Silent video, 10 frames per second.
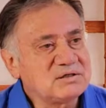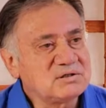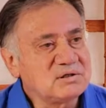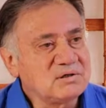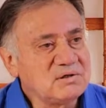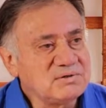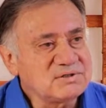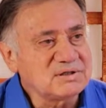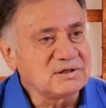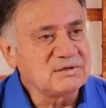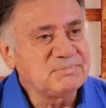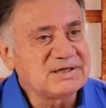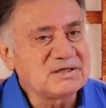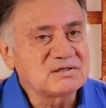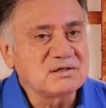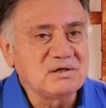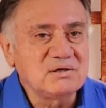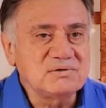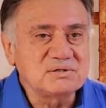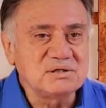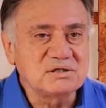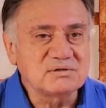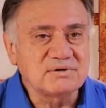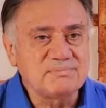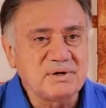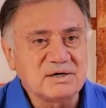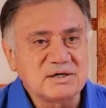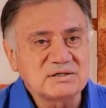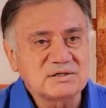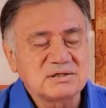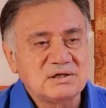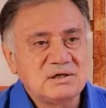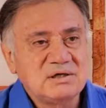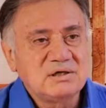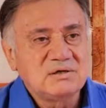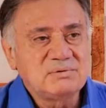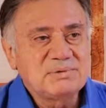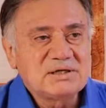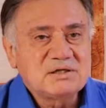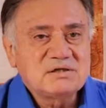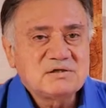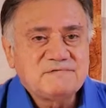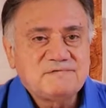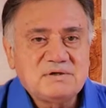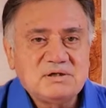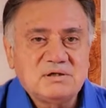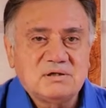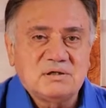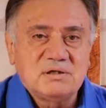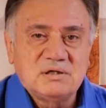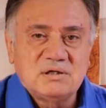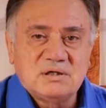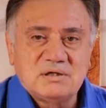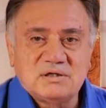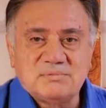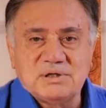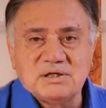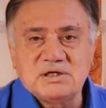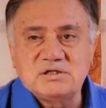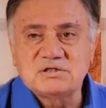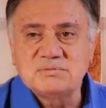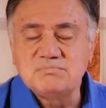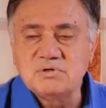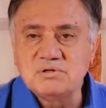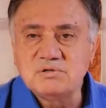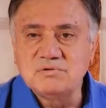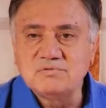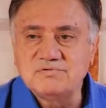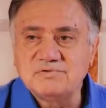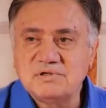to loosen, it begins to loosen its grip on us. We begin to feel the ability to move.